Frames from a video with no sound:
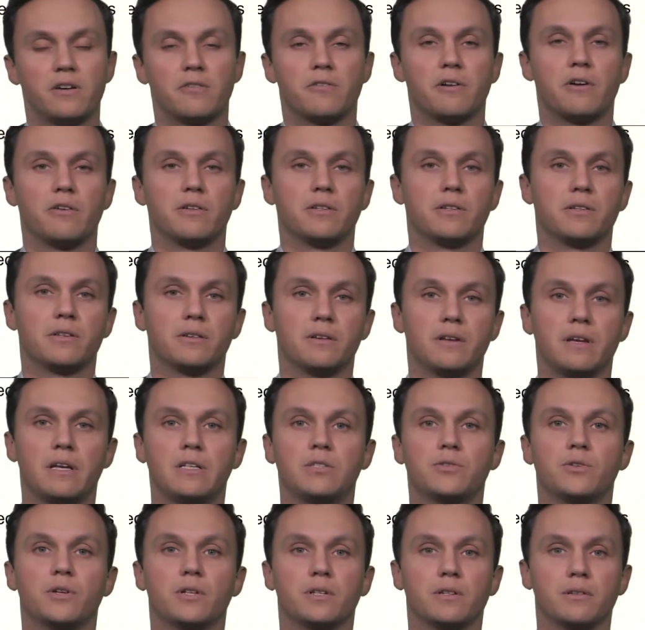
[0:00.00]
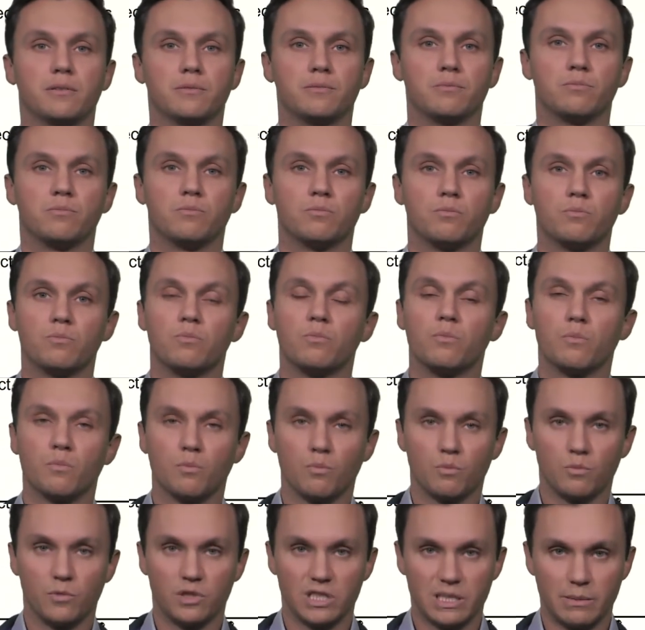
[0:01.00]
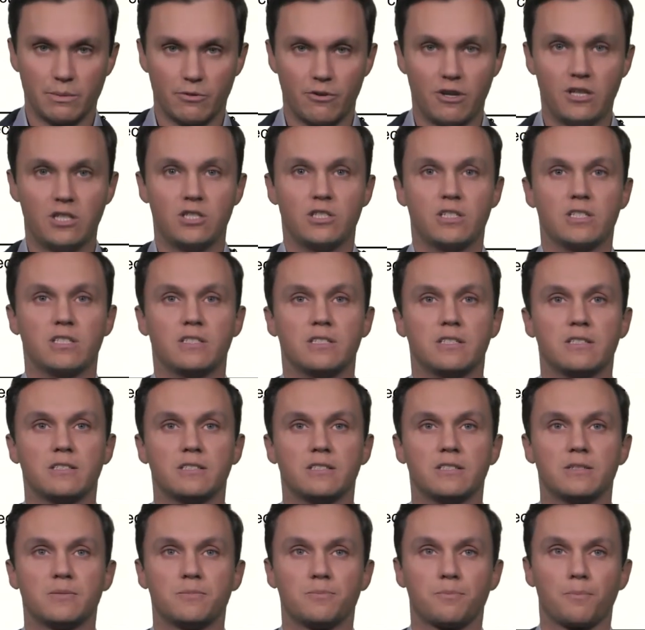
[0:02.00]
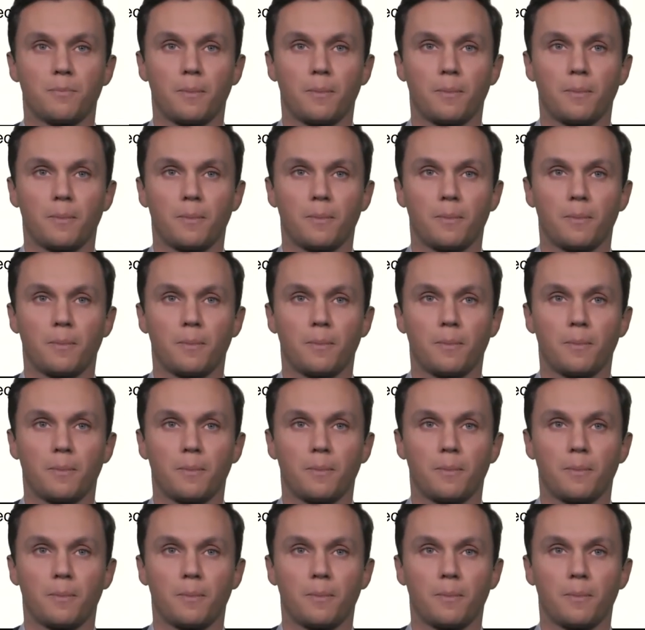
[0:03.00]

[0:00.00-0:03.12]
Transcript: around a certain separation distance.